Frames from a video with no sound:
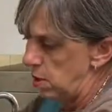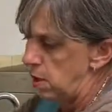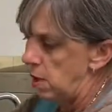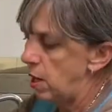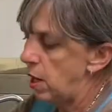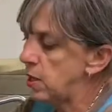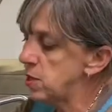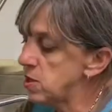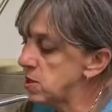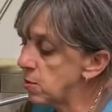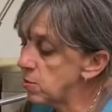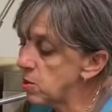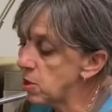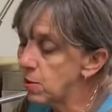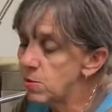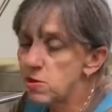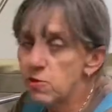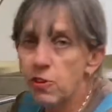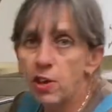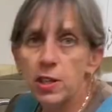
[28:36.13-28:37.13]
I
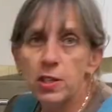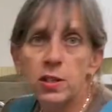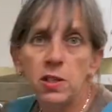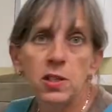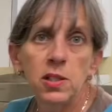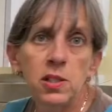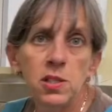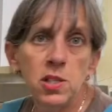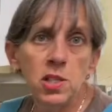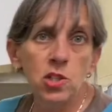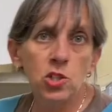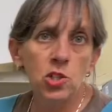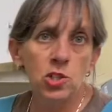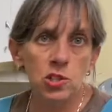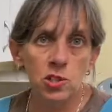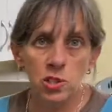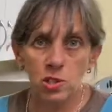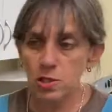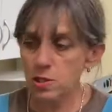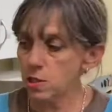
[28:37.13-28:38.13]
sometimes find it easy
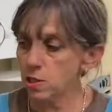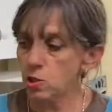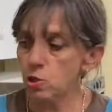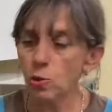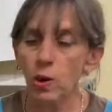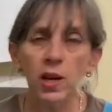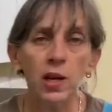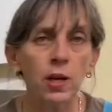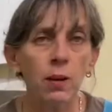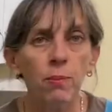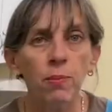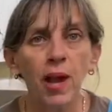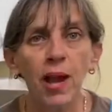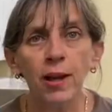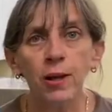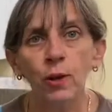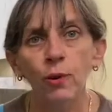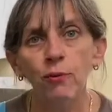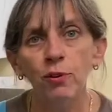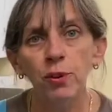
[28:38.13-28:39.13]
just to drain it
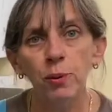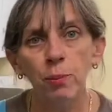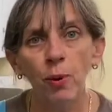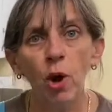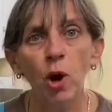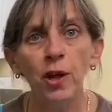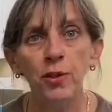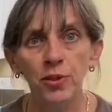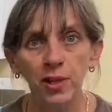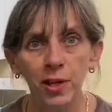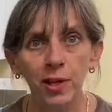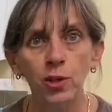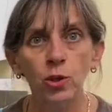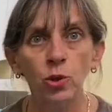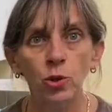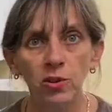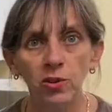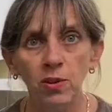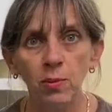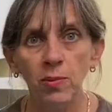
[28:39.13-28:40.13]
back over the pot that I
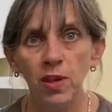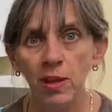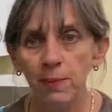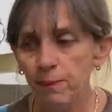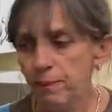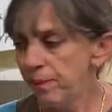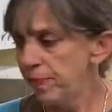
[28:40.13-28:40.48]
cooked them in.